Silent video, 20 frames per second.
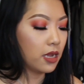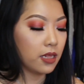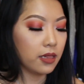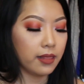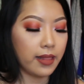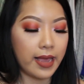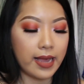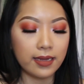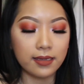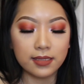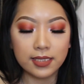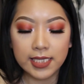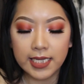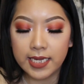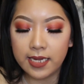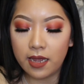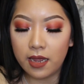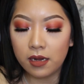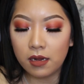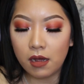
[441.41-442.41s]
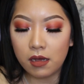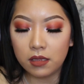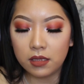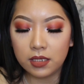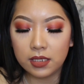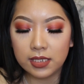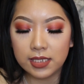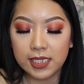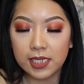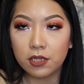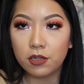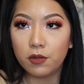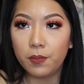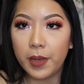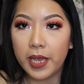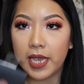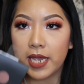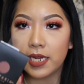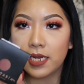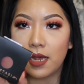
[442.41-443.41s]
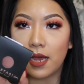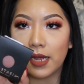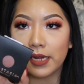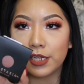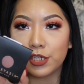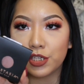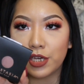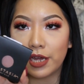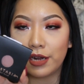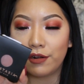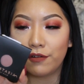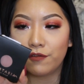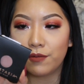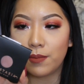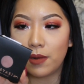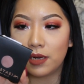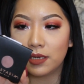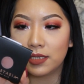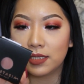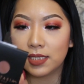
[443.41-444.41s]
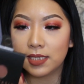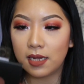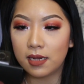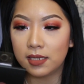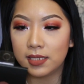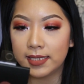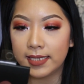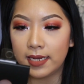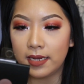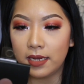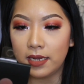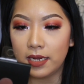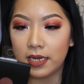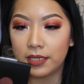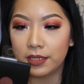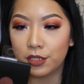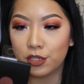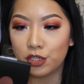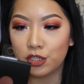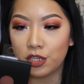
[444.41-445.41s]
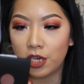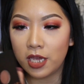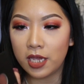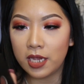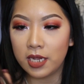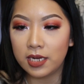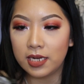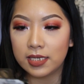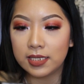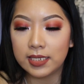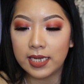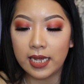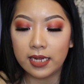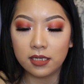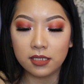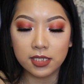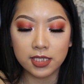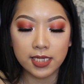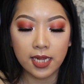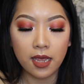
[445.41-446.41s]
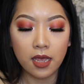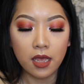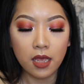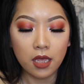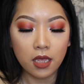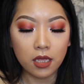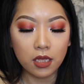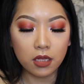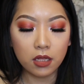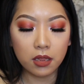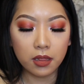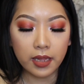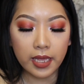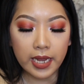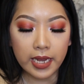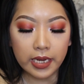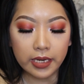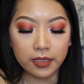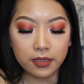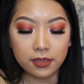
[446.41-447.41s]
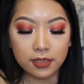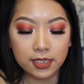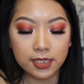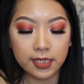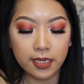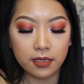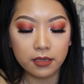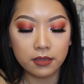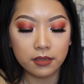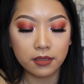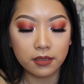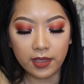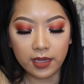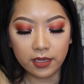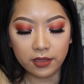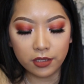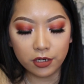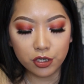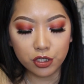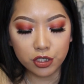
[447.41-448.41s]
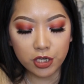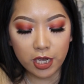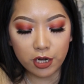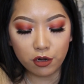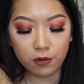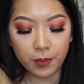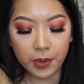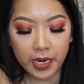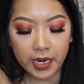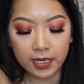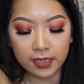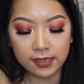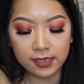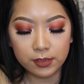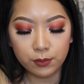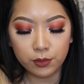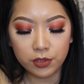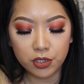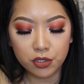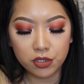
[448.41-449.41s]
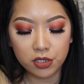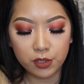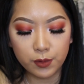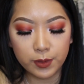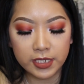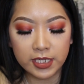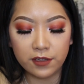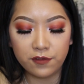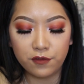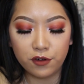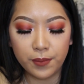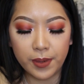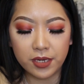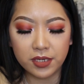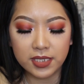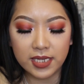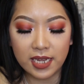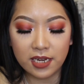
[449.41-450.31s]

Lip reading: And lastly, I got this single pan eyeshadow from Anastasia in the shade Intense Glaze. I think their shadow pans usually retail for about